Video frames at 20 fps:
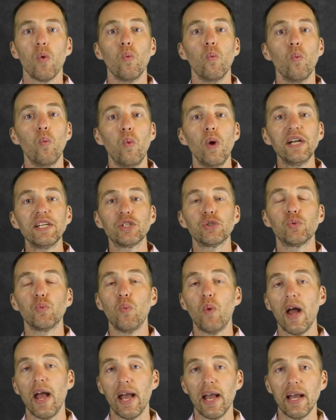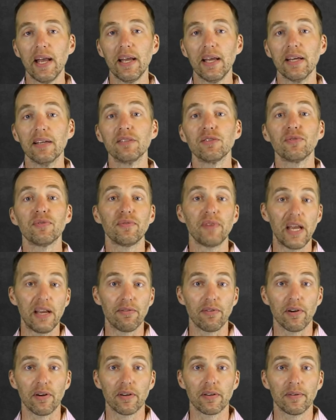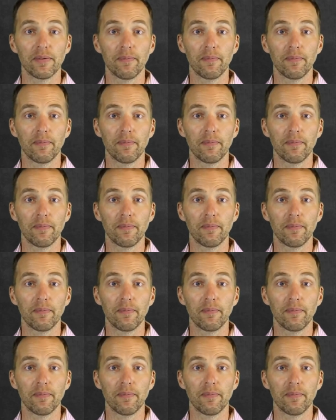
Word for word: which way is favored.